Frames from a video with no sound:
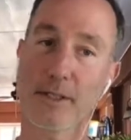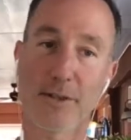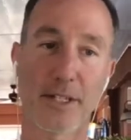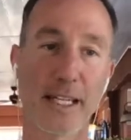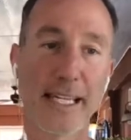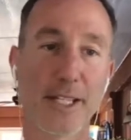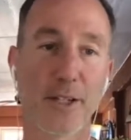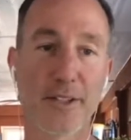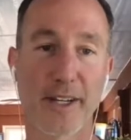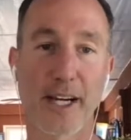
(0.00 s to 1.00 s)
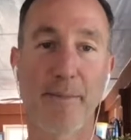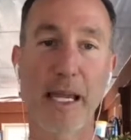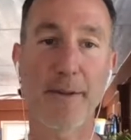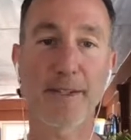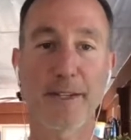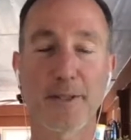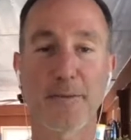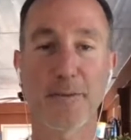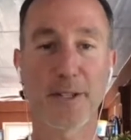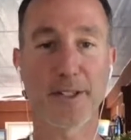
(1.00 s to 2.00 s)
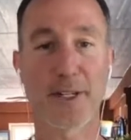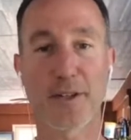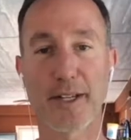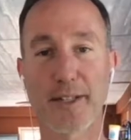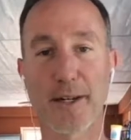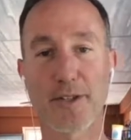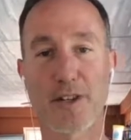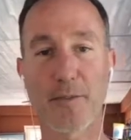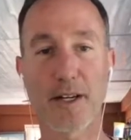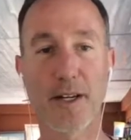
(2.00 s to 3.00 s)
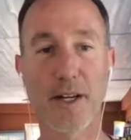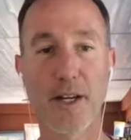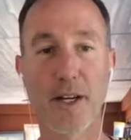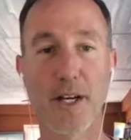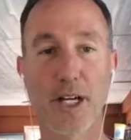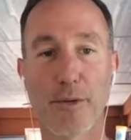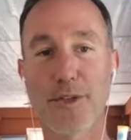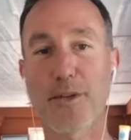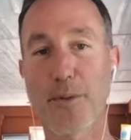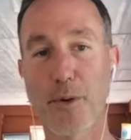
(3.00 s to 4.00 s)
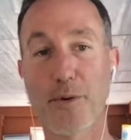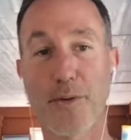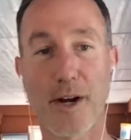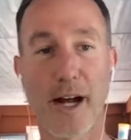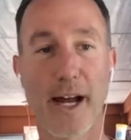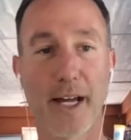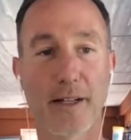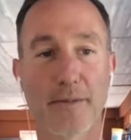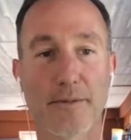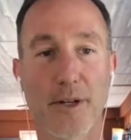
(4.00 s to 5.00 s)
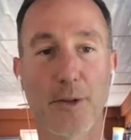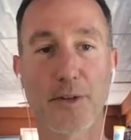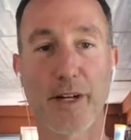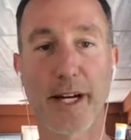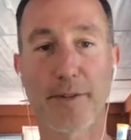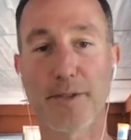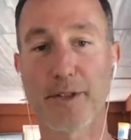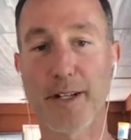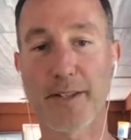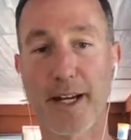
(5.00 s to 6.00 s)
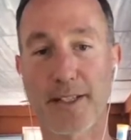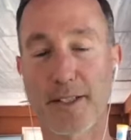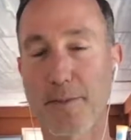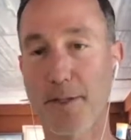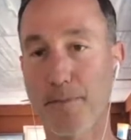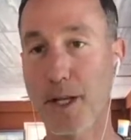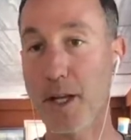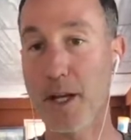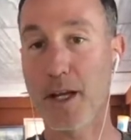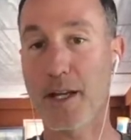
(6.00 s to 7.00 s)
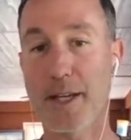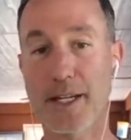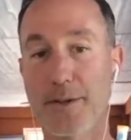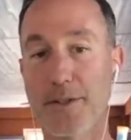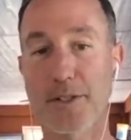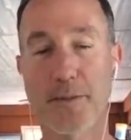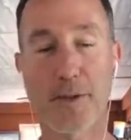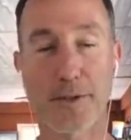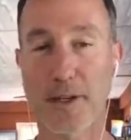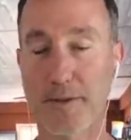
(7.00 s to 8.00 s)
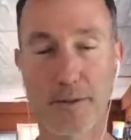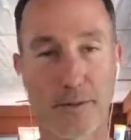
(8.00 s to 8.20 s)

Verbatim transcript: there's a need to design a payment system for decentralized data streaming with support for high, ultra-high transaction speed. And then it goes through some other stuff.